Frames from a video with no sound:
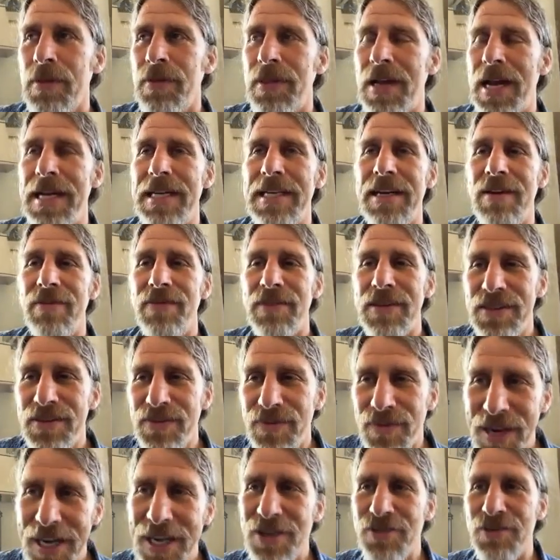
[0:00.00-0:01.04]
idea of these
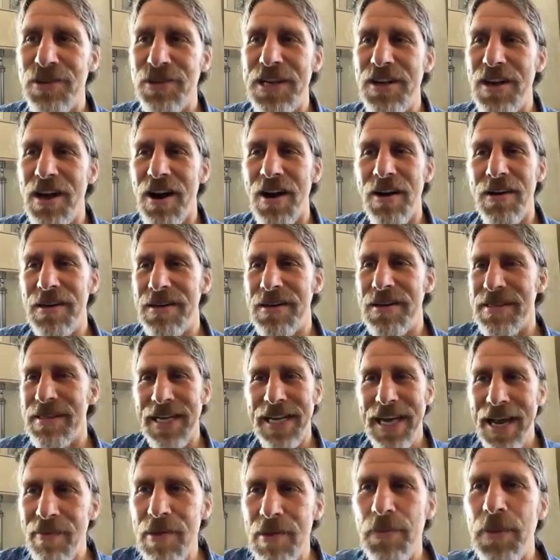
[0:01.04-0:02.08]
victory gardens,
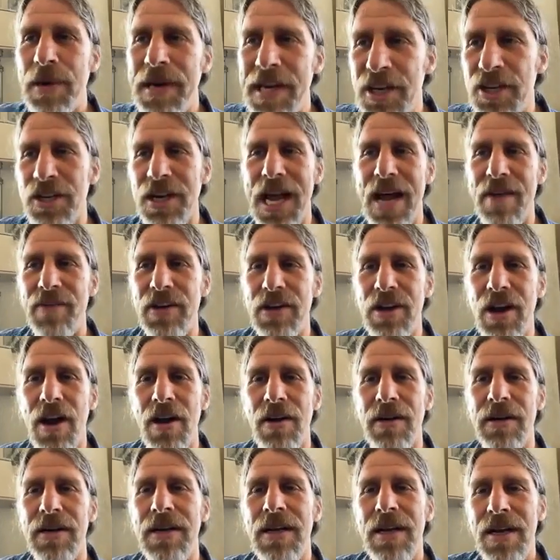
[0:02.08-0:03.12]
like everybody should have a
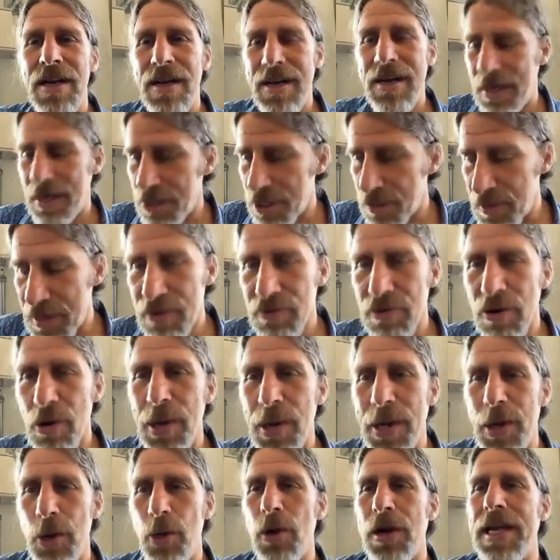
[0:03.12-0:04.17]
garden and should be
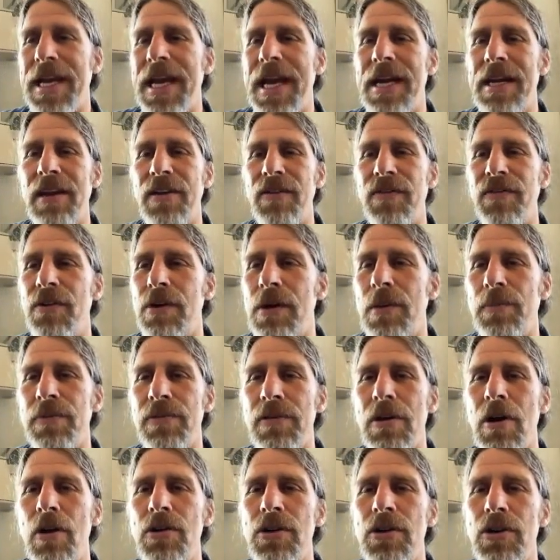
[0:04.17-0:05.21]
growing organic food and
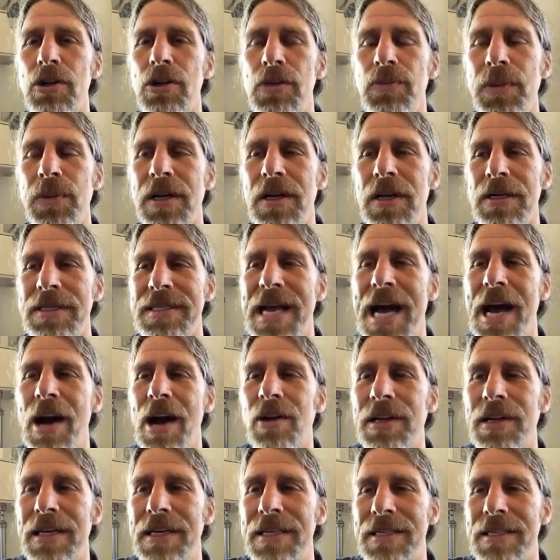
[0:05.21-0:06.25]
produce, because not
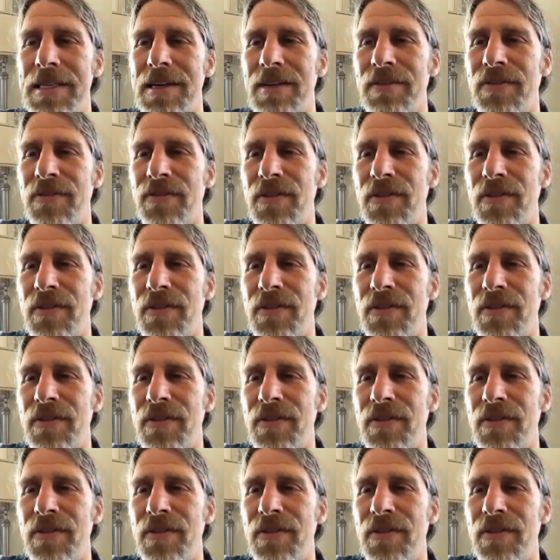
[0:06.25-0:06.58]
only is it